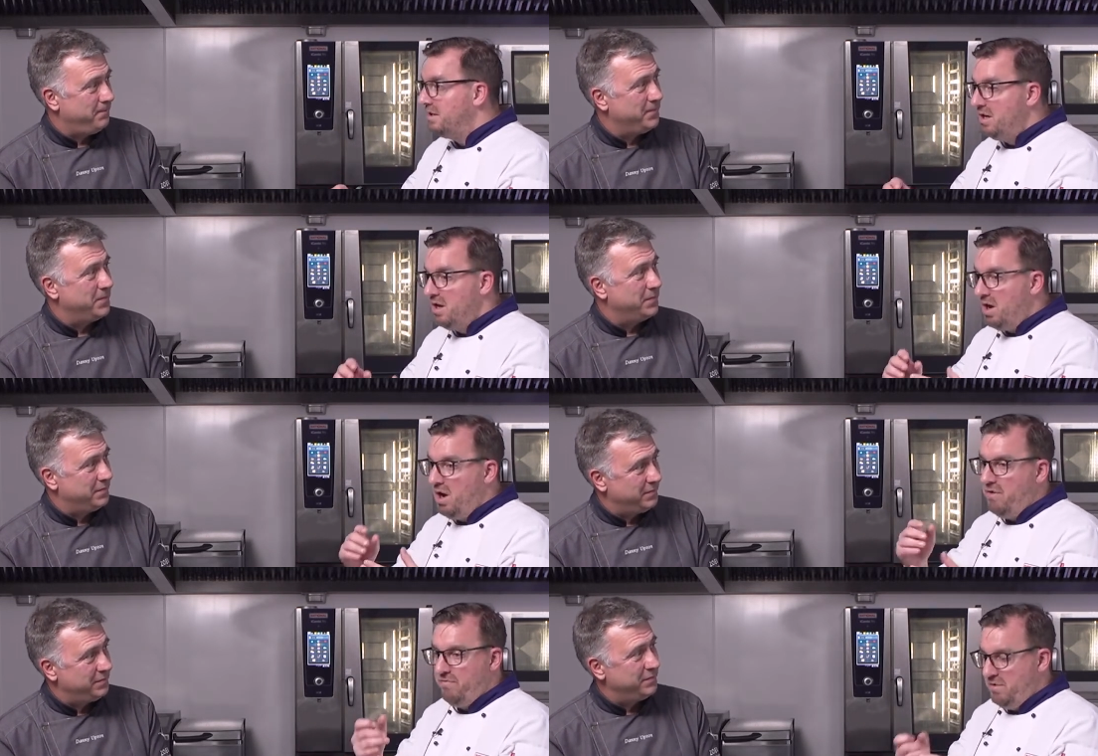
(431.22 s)
Speaker 1: yeah. Mm.
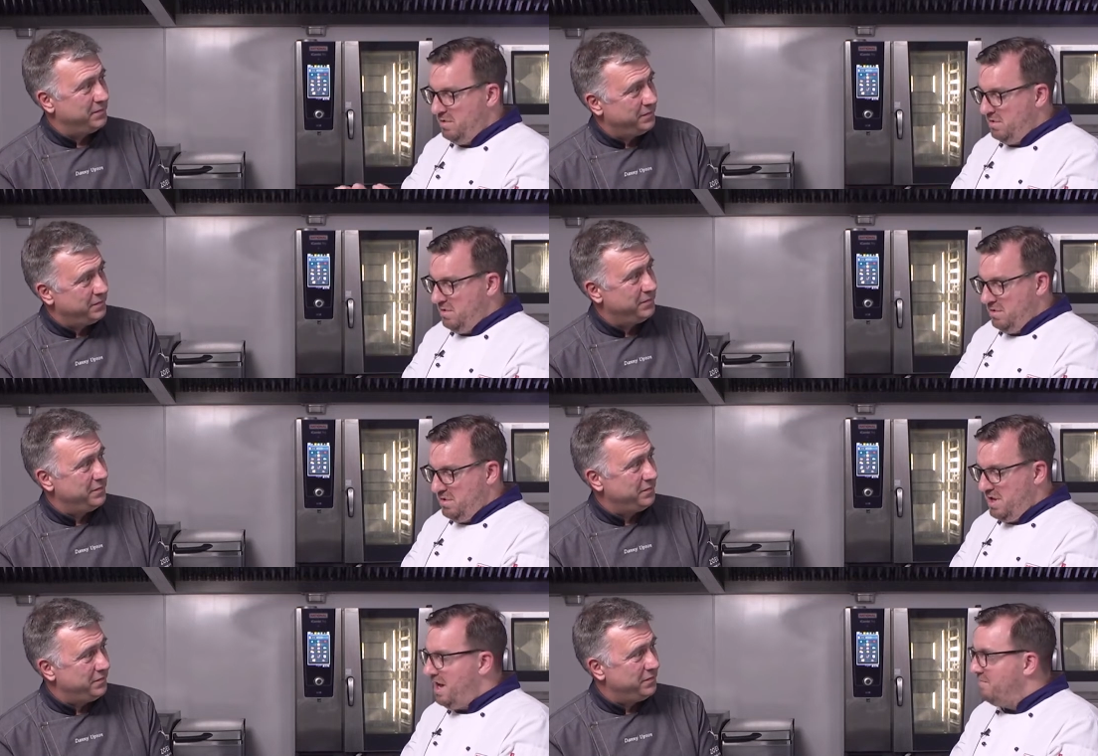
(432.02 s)
of
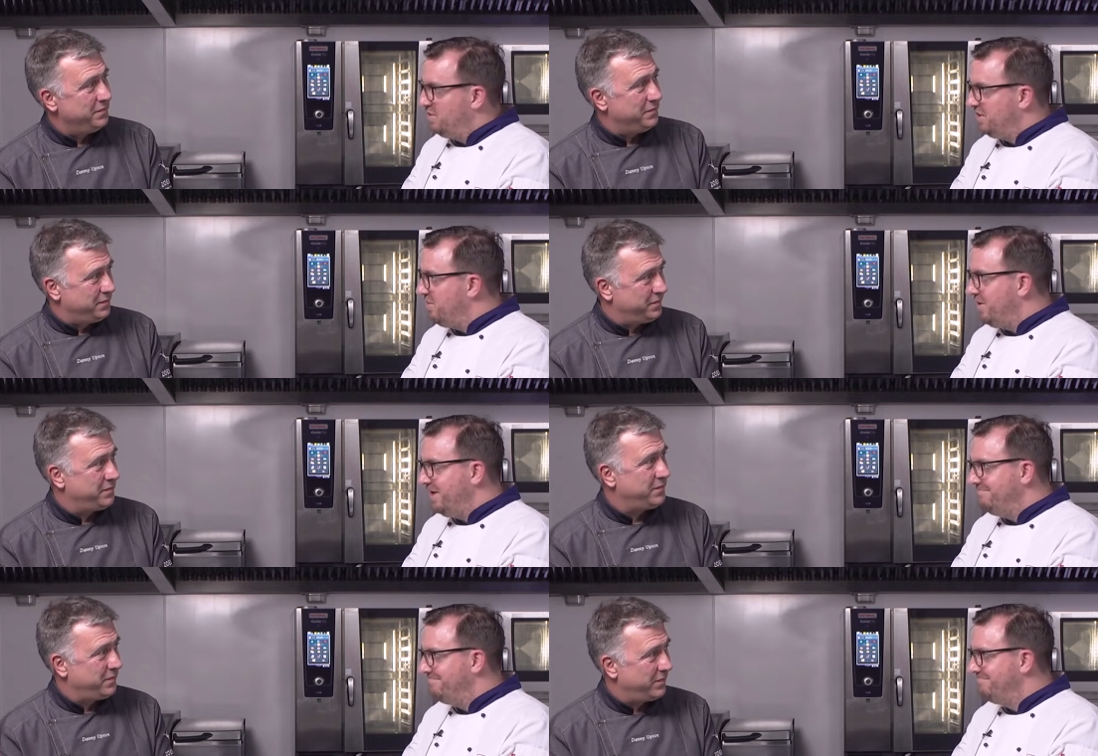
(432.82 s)
how much they're
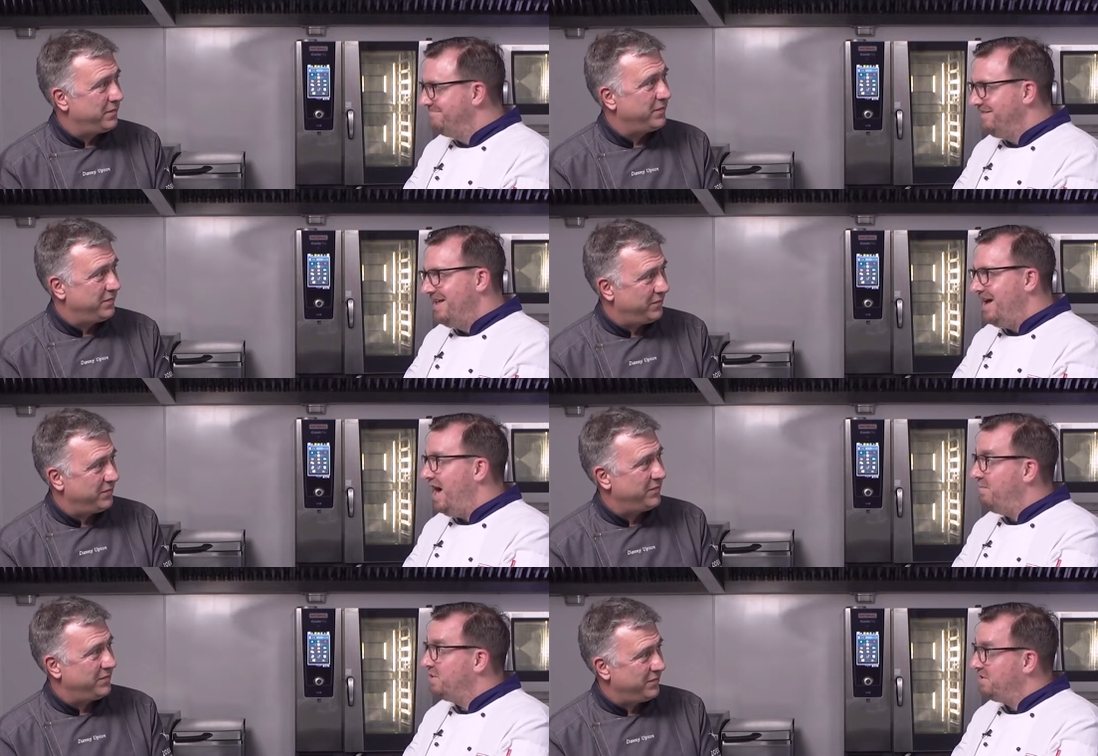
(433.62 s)
cooking,
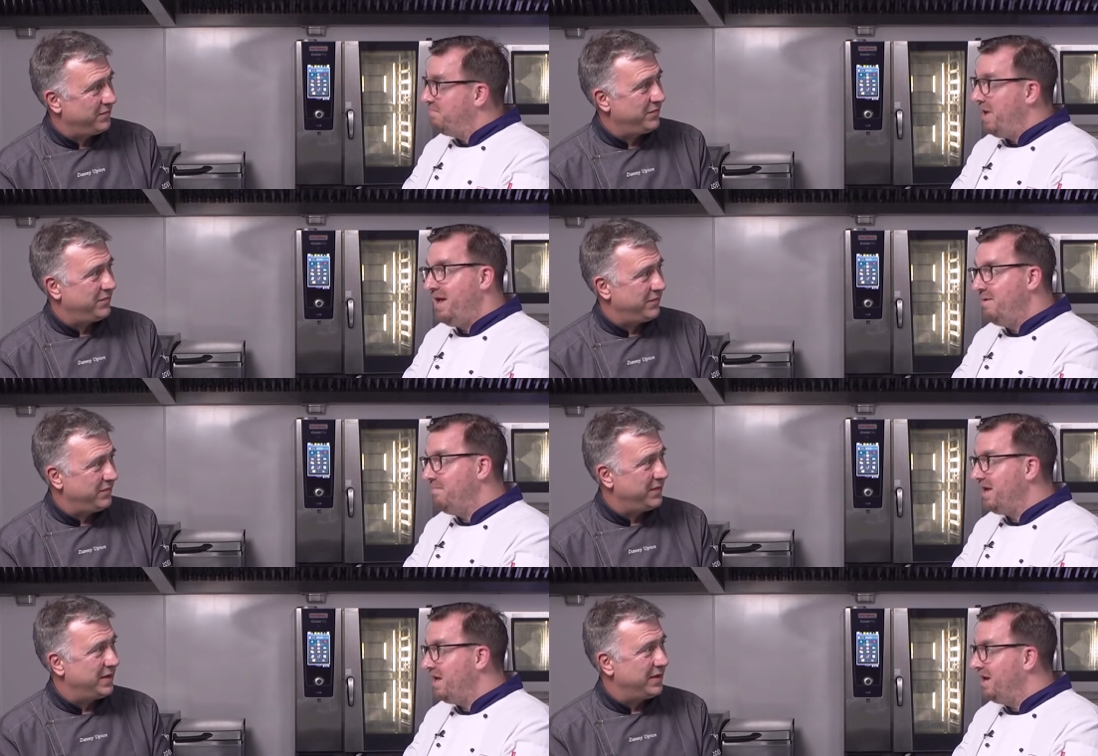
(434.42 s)
how much they're paying
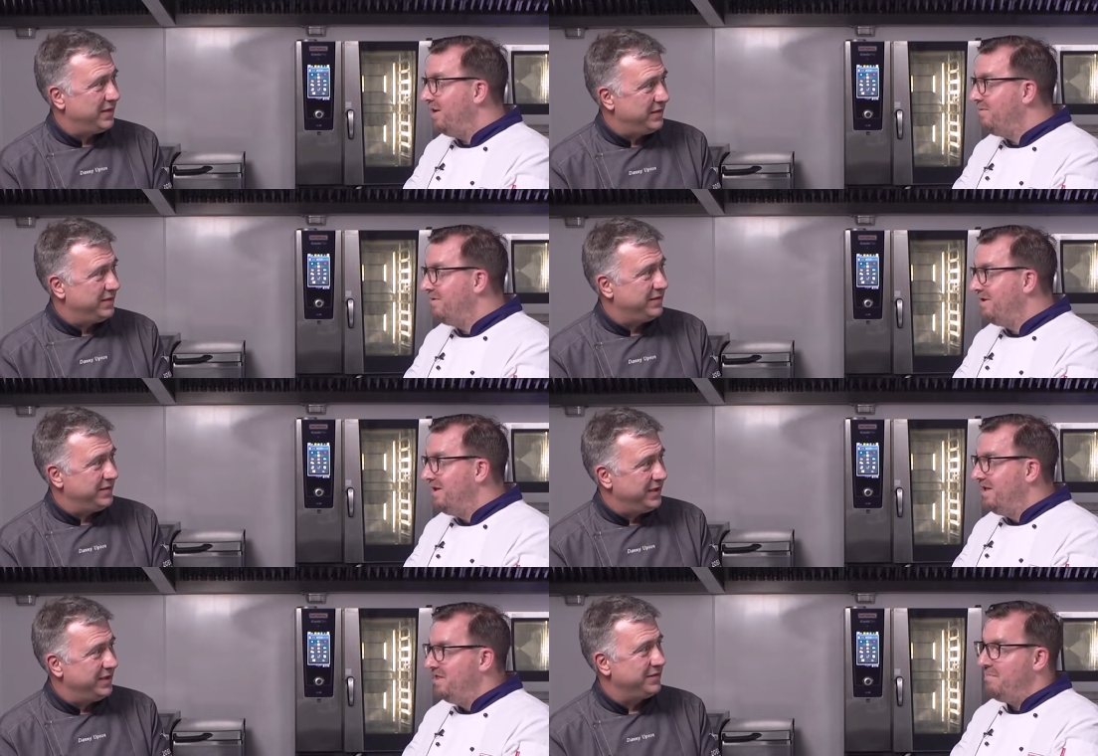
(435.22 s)
per kilo,
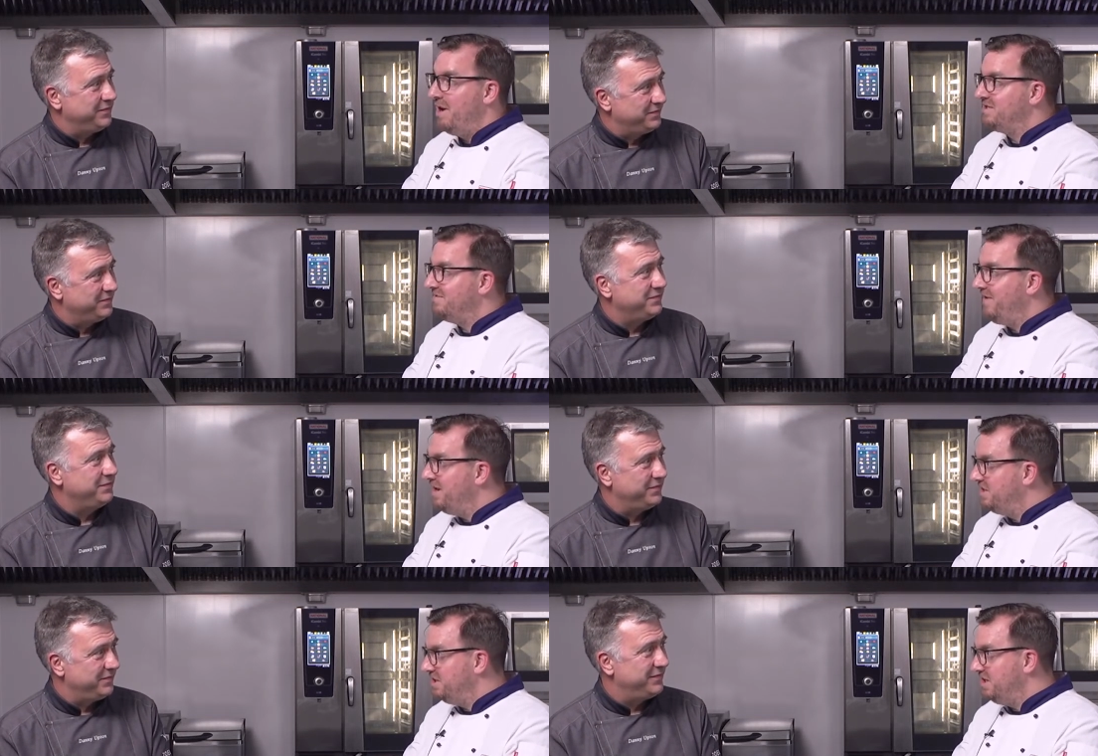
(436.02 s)
yeah. the amount of
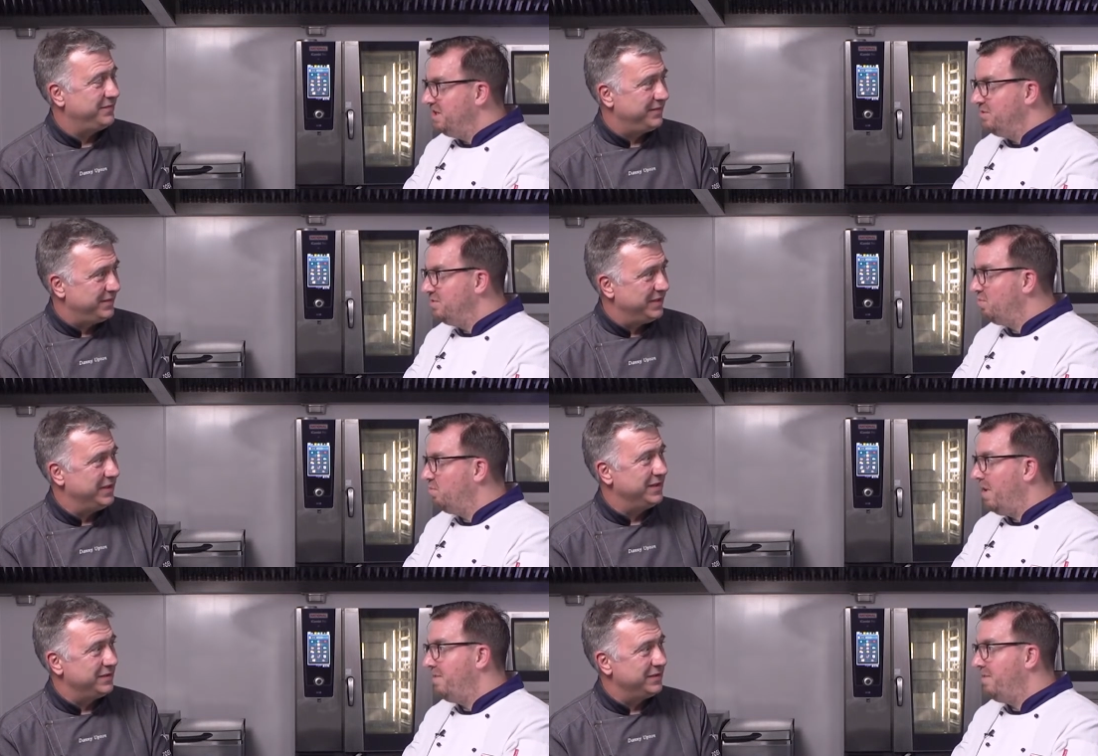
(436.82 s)
energy they use, yeah.